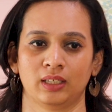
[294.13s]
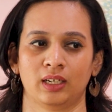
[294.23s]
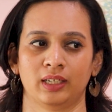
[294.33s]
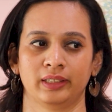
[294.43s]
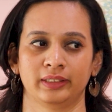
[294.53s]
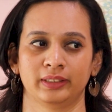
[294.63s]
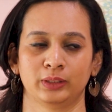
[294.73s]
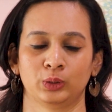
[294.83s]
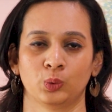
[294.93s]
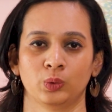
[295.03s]

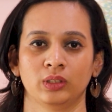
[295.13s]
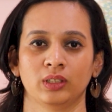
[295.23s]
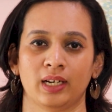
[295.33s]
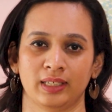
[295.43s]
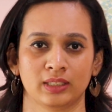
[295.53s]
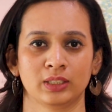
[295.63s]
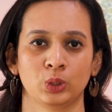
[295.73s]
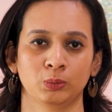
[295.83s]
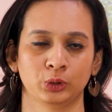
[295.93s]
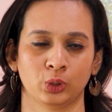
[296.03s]
I
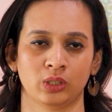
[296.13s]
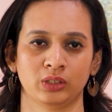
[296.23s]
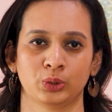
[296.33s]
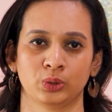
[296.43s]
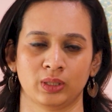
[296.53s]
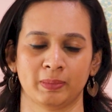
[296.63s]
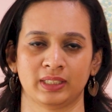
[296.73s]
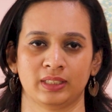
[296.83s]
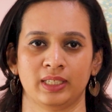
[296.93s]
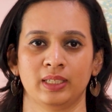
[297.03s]
consume shorts to some
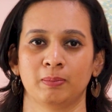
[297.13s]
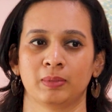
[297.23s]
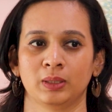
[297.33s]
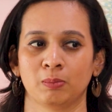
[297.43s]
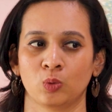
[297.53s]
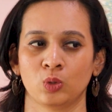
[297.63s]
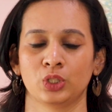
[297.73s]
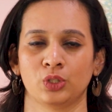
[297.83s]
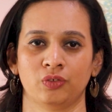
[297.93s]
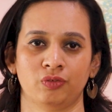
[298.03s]
extent, but
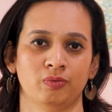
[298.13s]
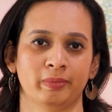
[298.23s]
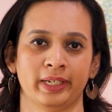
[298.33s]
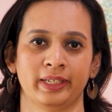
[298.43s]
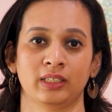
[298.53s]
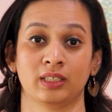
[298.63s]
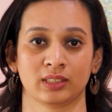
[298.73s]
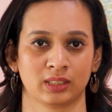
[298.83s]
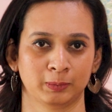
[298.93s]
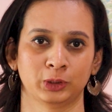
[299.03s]
most of my
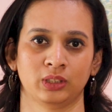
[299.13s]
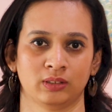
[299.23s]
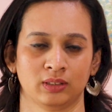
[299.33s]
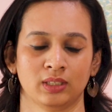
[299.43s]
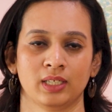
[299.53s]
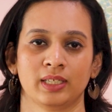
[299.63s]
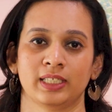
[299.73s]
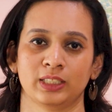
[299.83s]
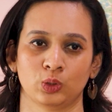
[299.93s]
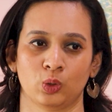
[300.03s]
consumption
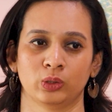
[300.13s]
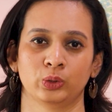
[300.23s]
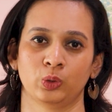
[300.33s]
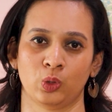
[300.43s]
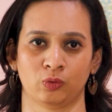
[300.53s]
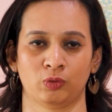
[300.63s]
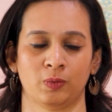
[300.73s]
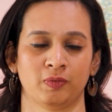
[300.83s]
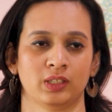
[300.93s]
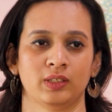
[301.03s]
is also long
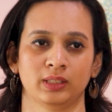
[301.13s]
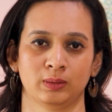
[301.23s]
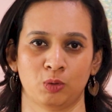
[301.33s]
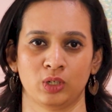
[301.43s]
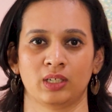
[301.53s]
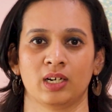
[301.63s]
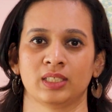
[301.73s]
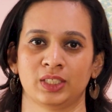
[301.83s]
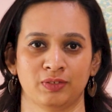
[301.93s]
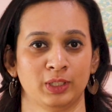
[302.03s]
form, whether it is
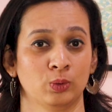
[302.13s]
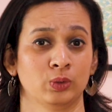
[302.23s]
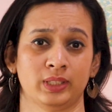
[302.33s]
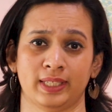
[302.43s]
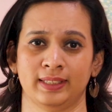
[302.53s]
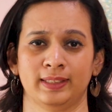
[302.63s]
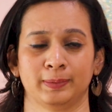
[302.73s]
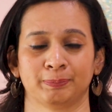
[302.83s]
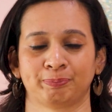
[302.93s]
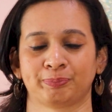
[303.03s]
podcast, videos, anything.